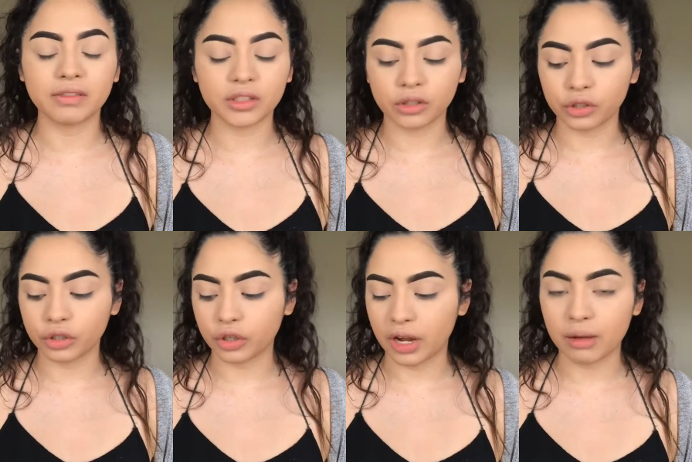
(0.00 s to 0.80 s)
have to learn
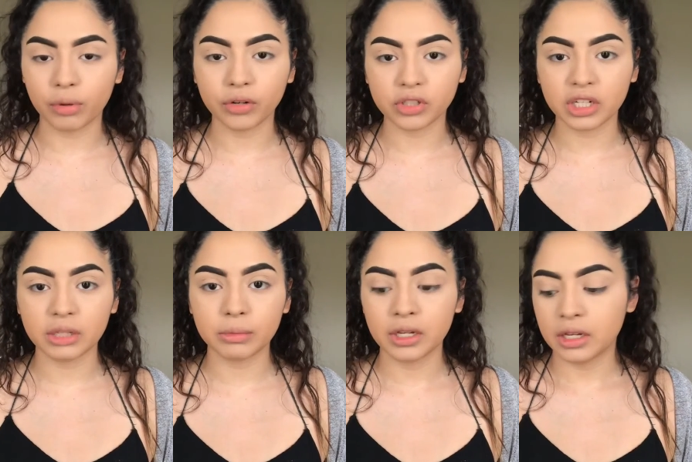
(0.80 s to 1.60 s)
your eyebrow
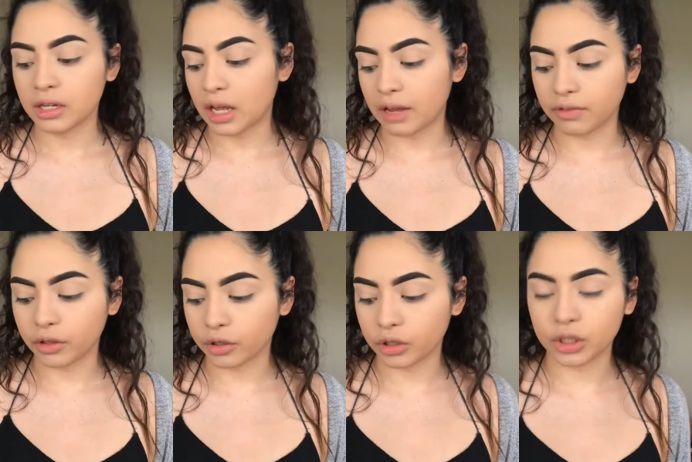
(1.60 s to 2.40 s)
shape. I've
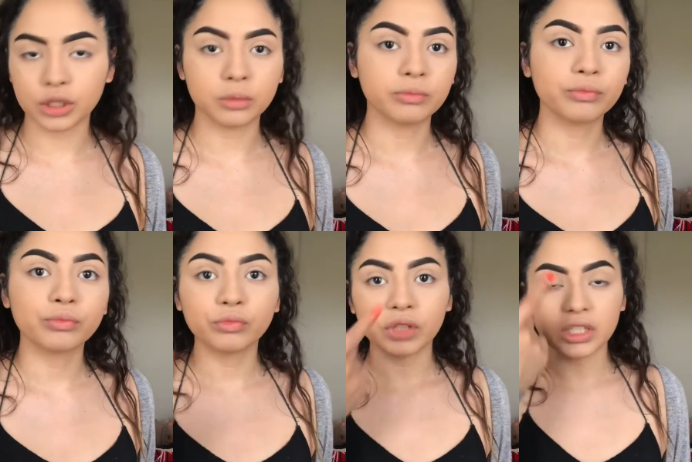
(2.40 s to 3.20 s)
learned
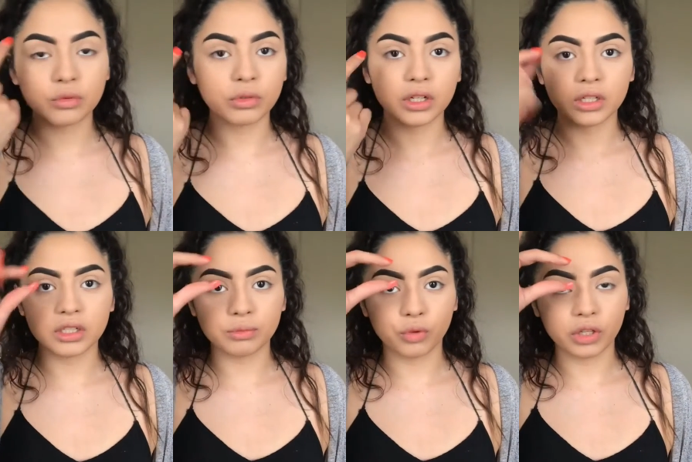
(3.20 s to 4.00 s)
this one
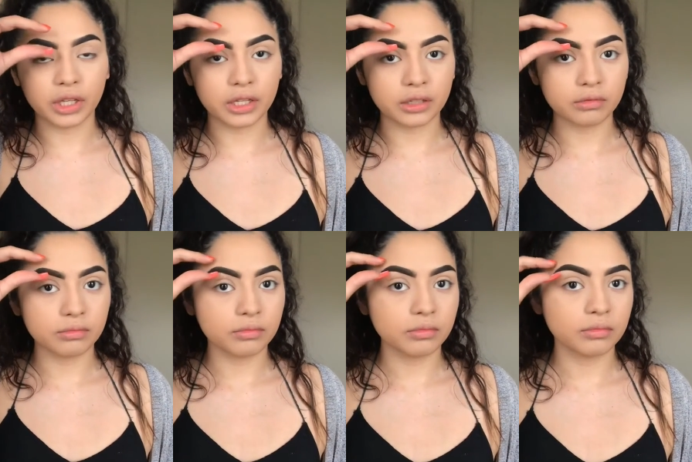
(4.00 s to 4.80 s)
is more like
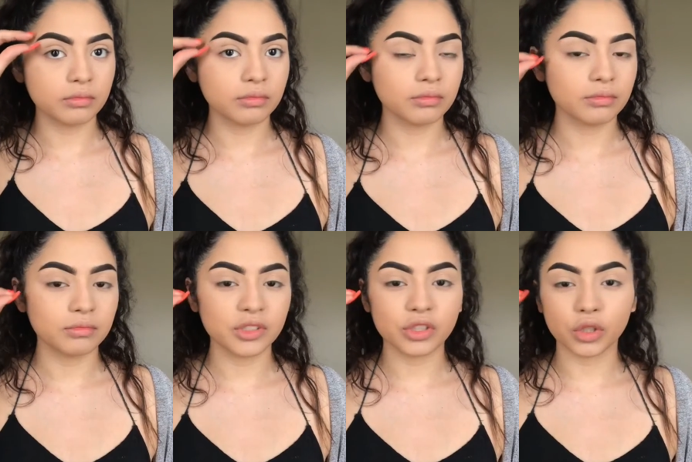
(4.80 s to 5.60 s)

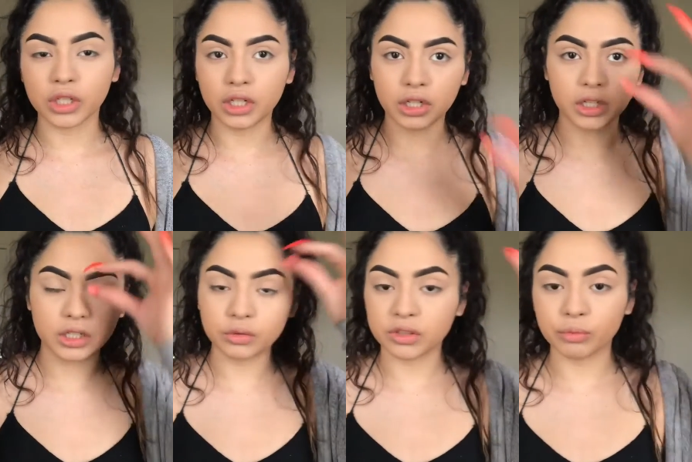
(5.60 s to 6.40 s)
straighter,
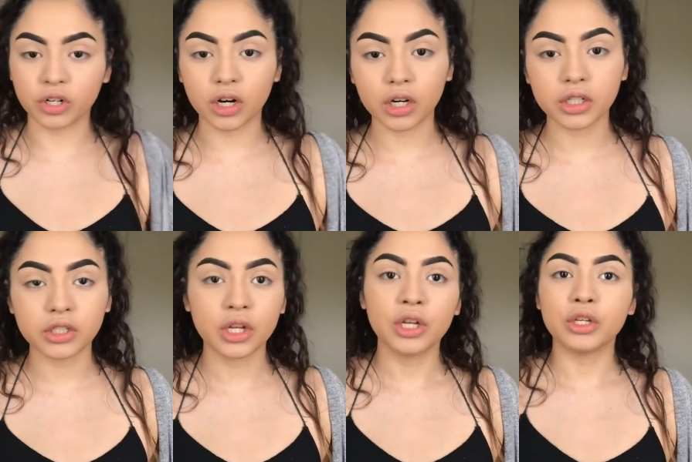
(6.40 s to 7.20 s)
this one's more
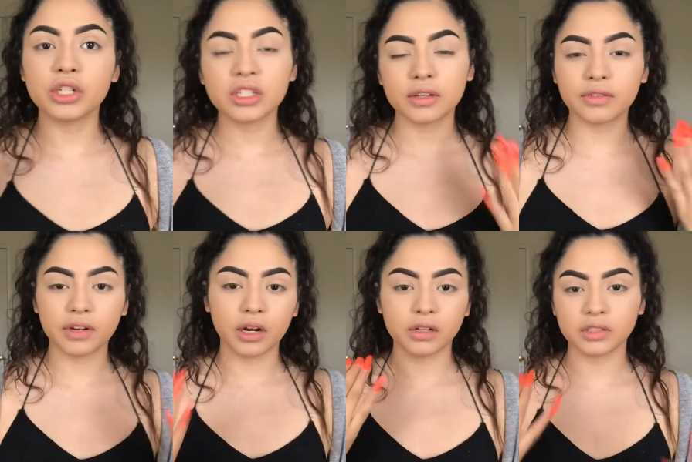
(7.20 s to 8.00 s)
arched. You just have to
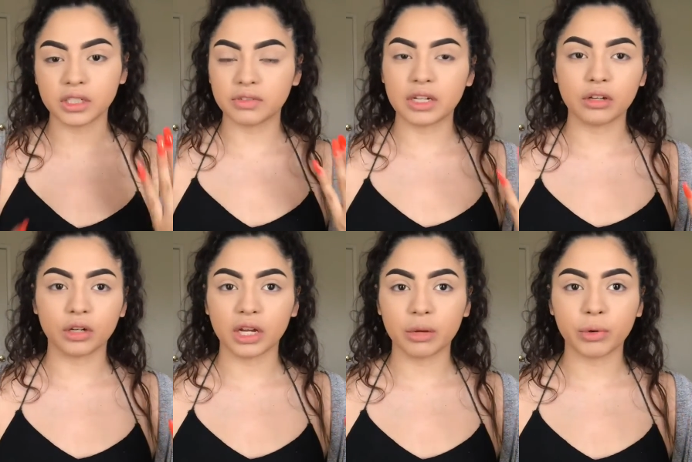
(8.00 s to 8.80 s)
figure out how to even out your
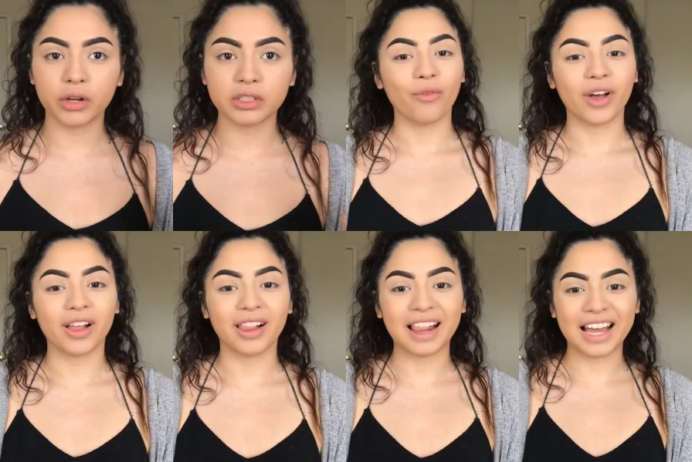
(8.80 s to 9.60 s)
eyebrows.
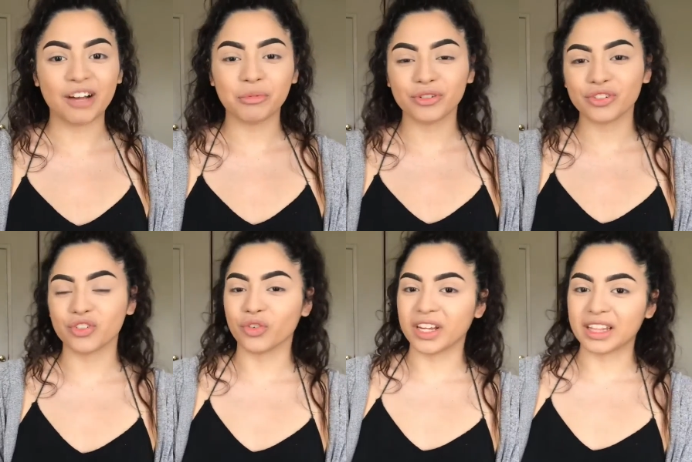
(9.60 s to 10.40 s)
Well, I hope you
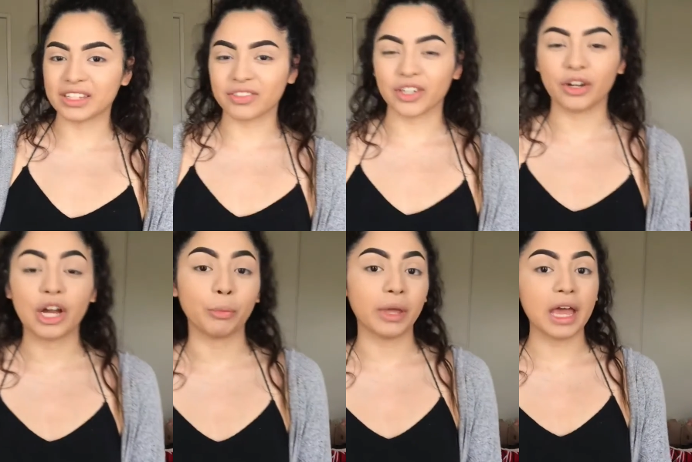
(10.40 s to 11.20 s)
enjoyed this video. I
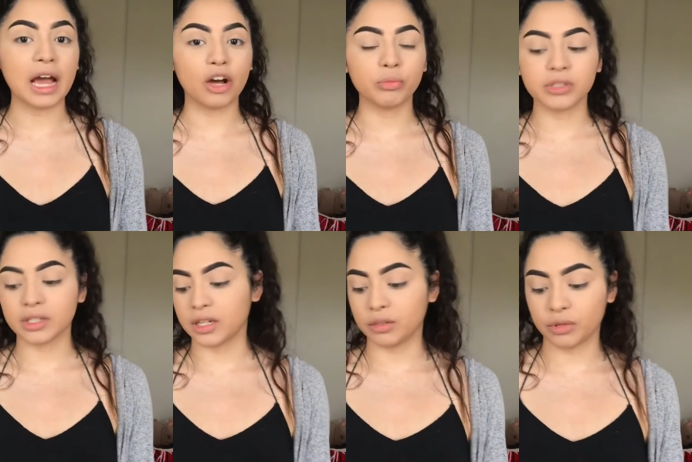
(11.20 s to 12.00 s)
hope it helped to
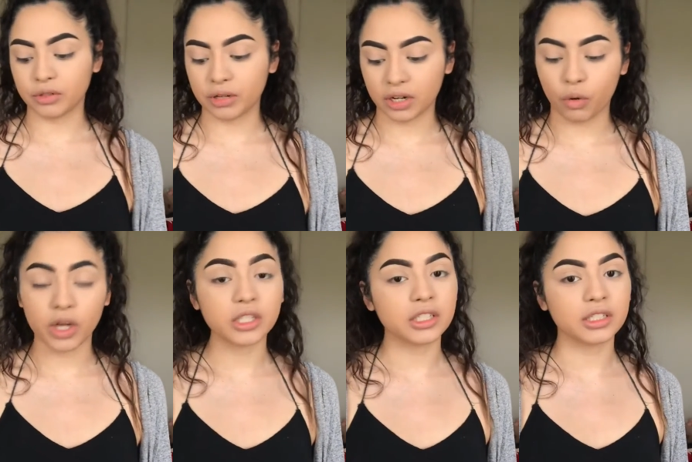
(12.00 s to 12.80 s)
anyone who had
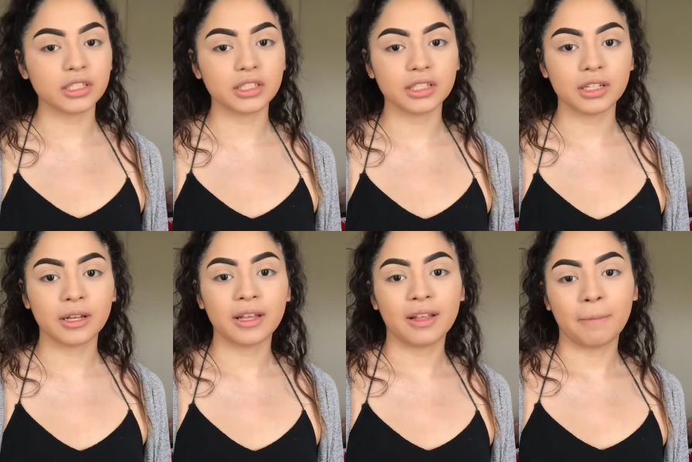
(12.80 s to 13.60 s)
questions,
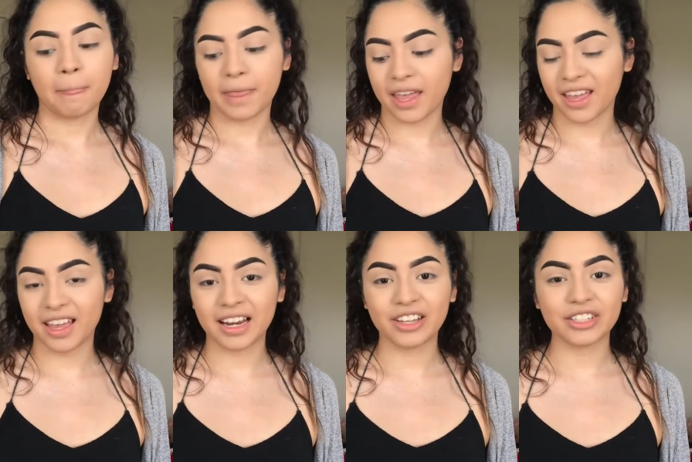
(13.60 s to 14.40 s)

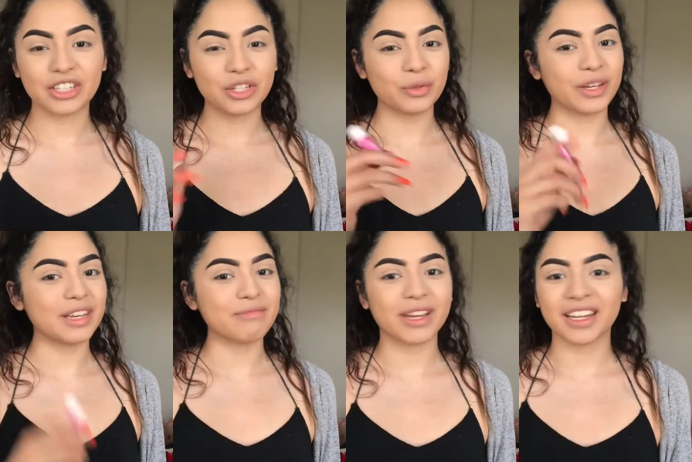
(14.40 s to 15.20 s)
and I'll see you
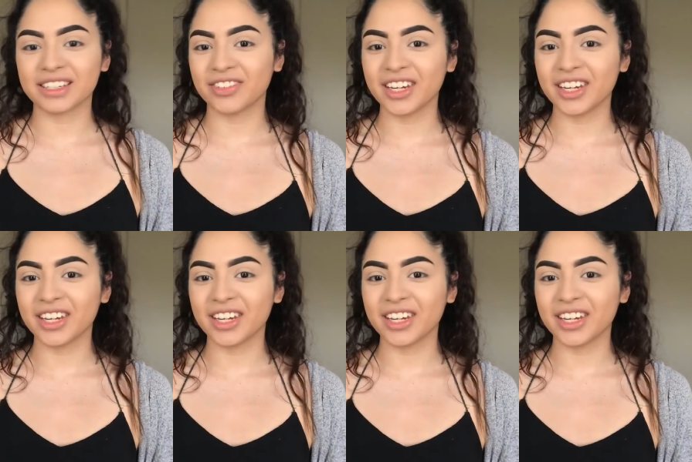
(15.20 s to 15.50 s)
in my next